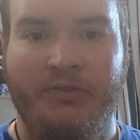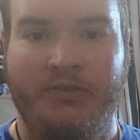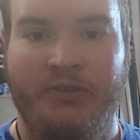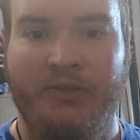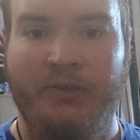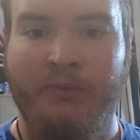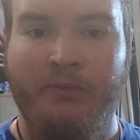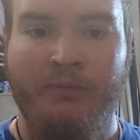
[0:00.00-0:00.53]

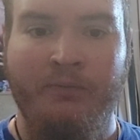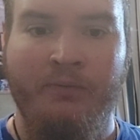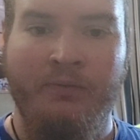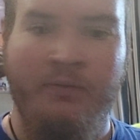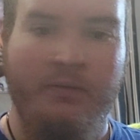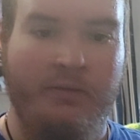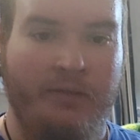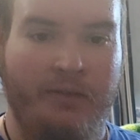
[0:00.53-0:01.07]
So,
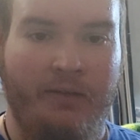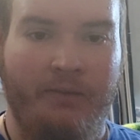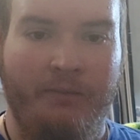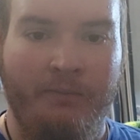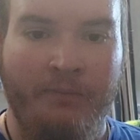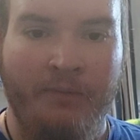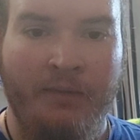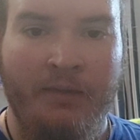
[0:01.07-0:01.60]
um,
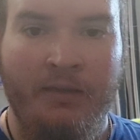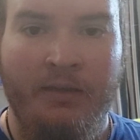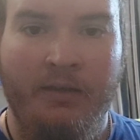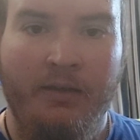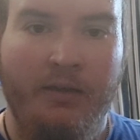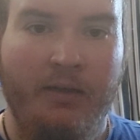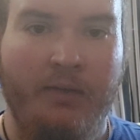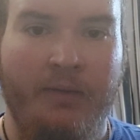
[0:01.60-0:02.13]

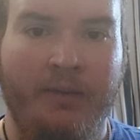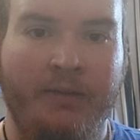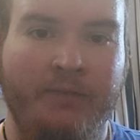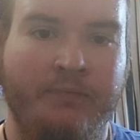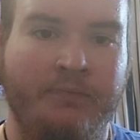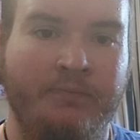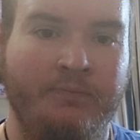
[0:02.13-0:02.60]
anyway,